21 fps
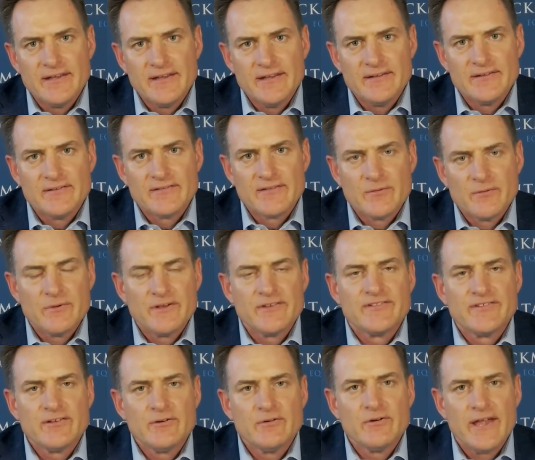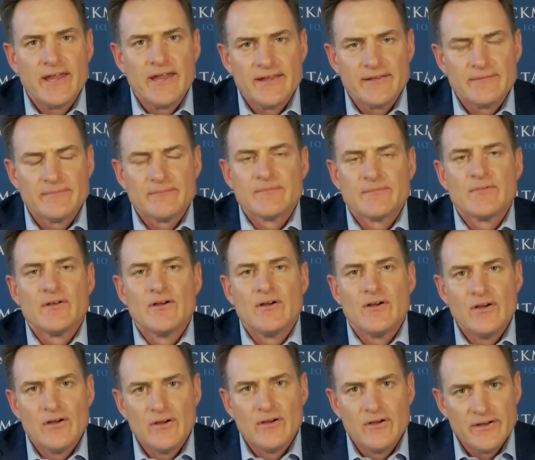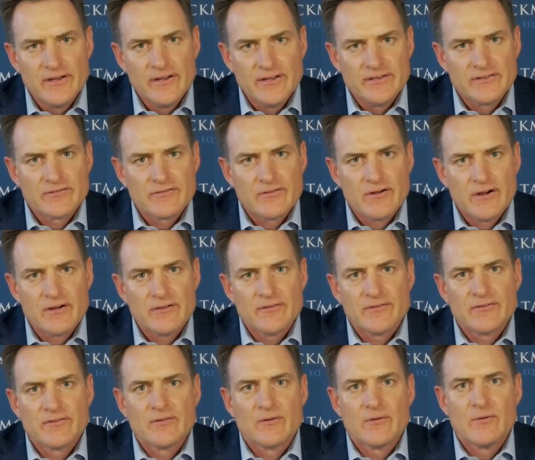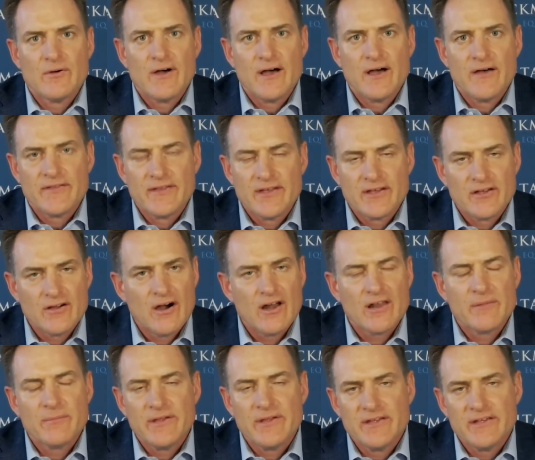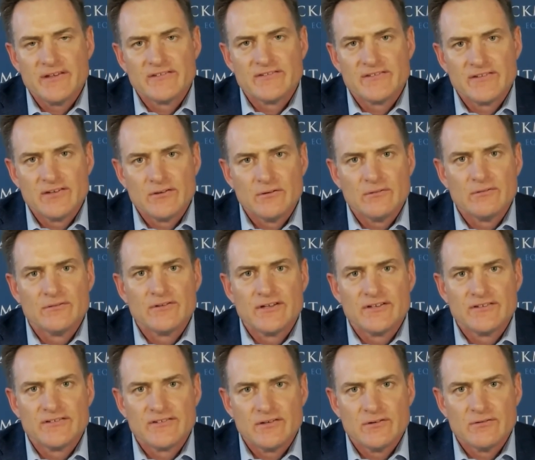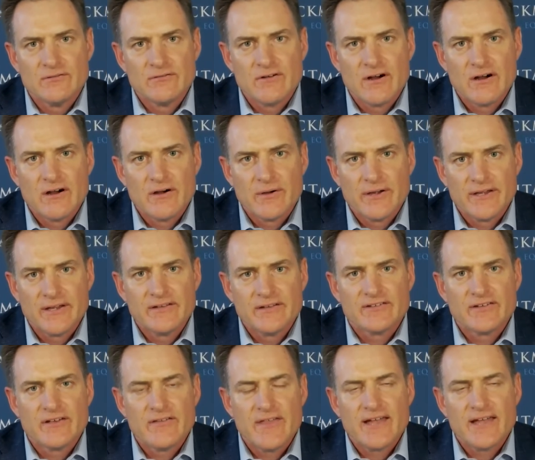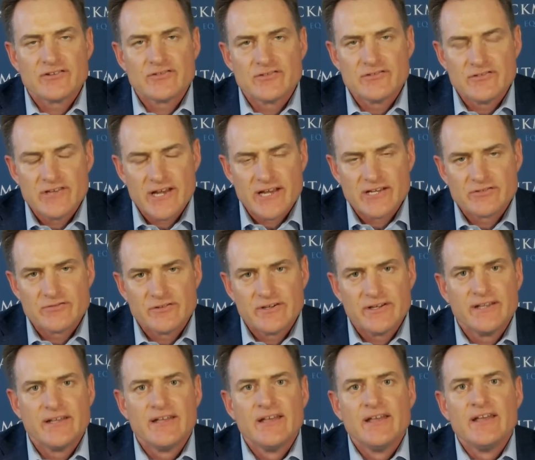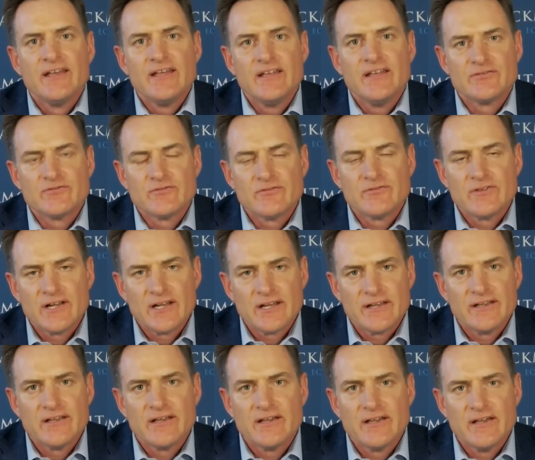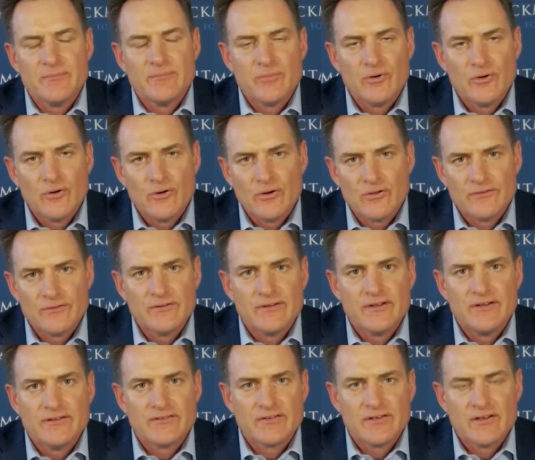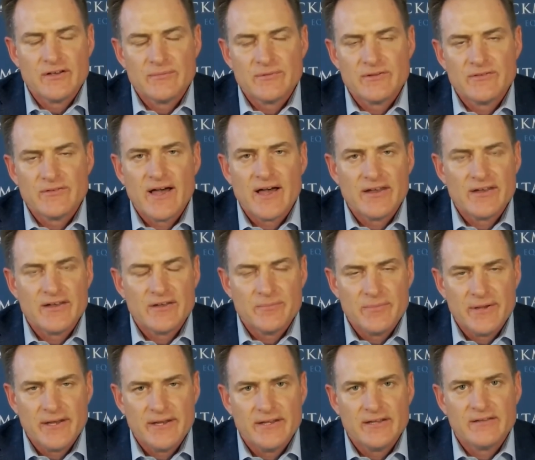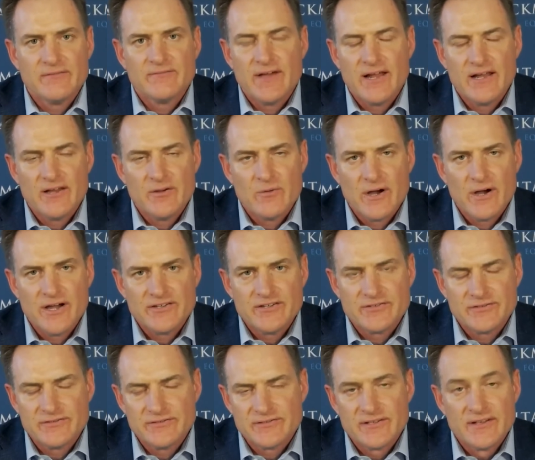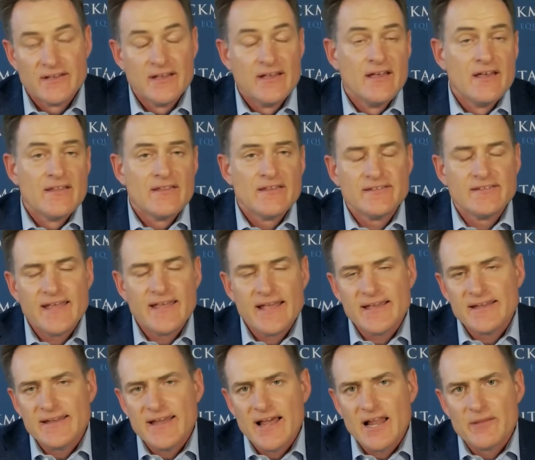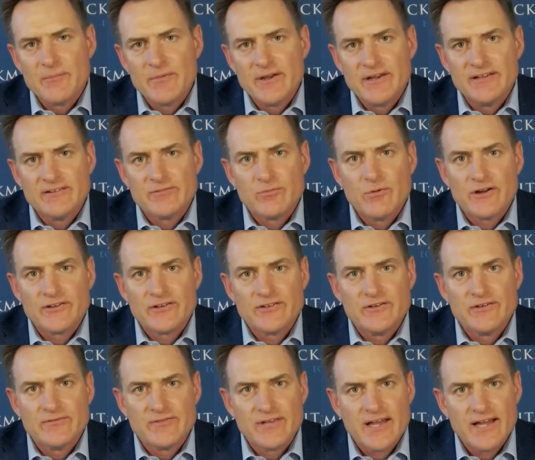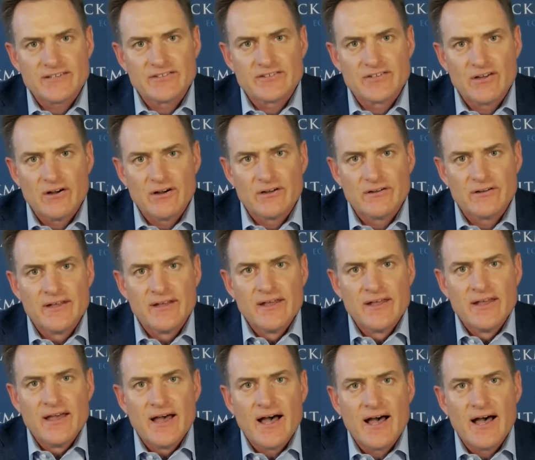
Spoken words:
is that we're still getting earnings growth. The economy is still growing. And so that trajectory is really important in terms of underpinning valuations. The second element is what you've touched on,